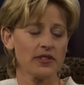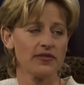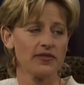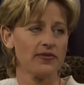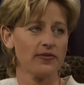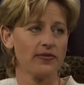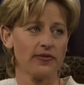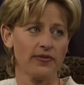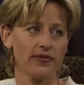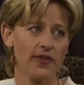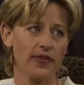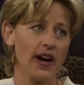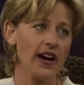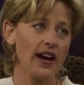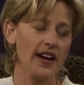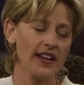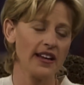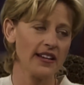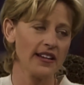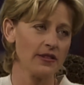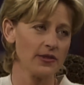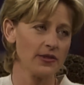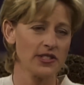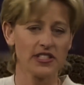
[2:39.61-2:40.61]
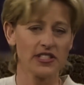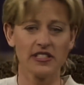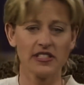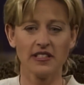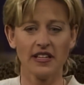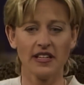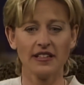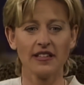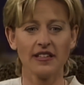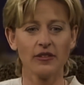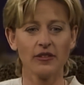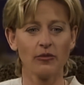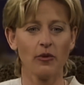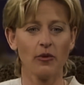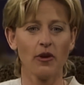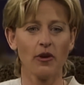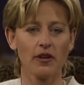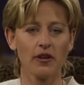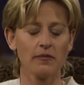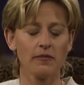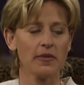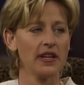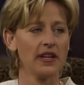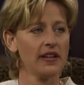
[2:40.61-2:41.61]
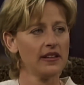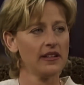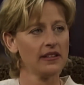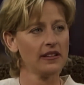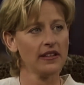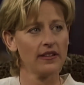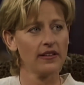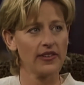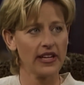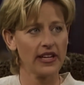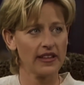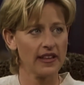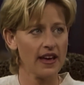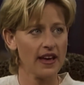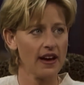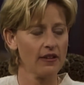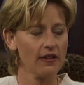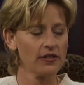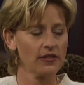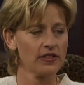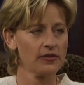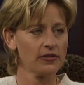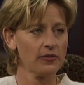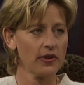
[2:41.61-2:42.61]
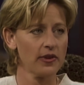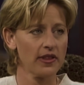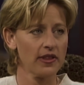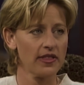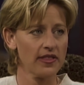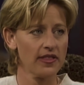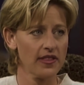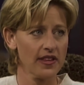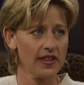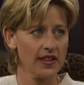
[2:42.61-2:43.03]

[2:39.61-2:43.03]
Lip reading: was fine. It was just they didn't want me living in the house with